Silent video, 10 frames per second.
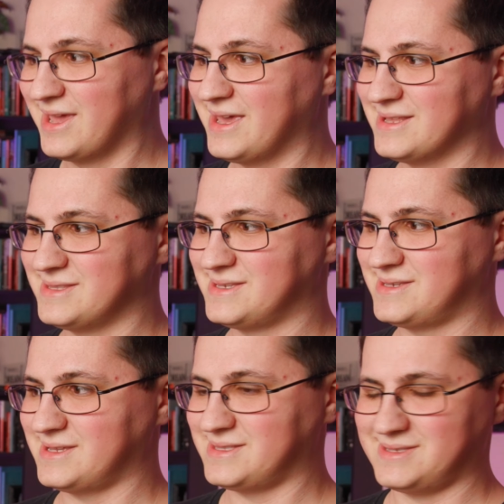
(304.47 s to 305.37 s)
It's
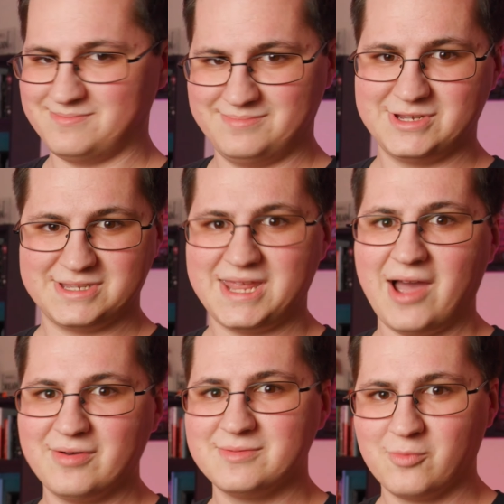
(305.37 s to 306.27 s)
just
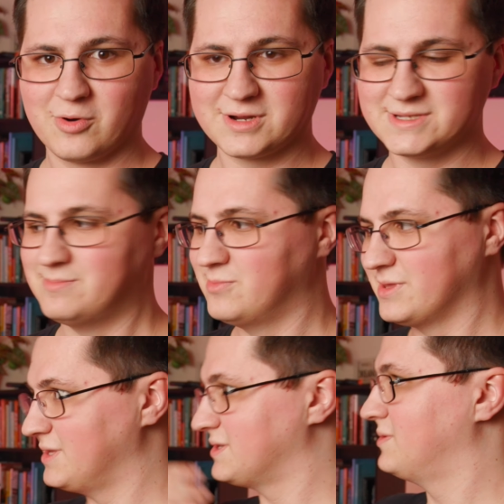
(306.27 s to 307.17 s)
how it works
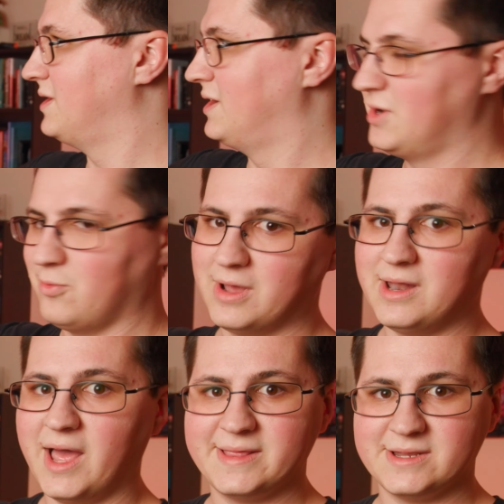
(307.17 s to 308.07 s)
with this one
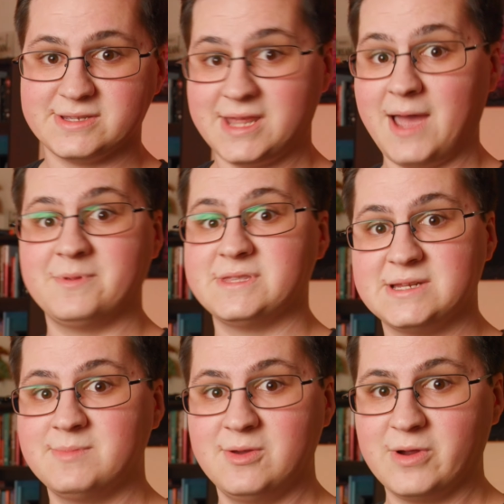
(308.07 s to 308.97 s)
light that just happens
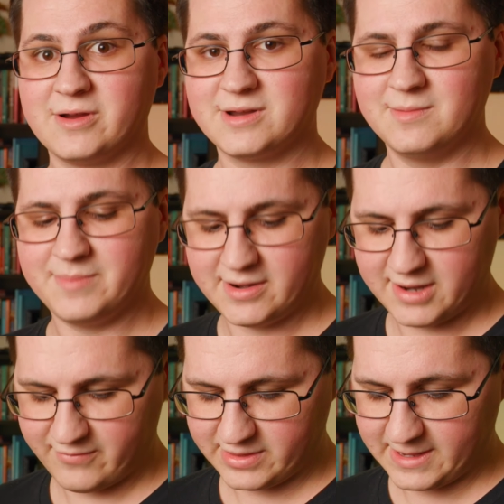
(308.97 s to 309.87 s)
to be weird compared
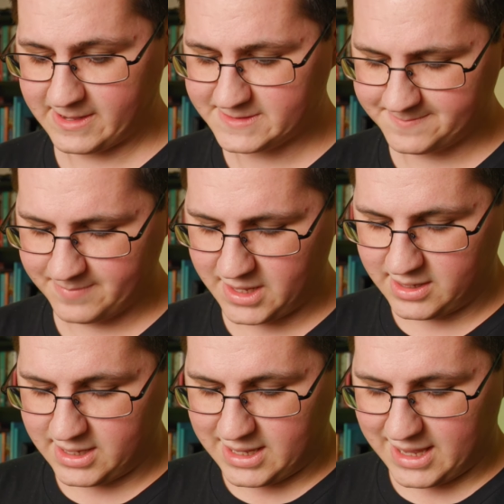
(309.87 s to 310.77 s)
to everything else.
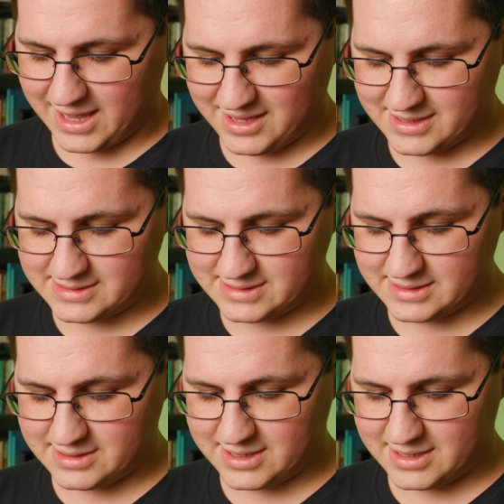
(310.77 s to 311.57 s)
And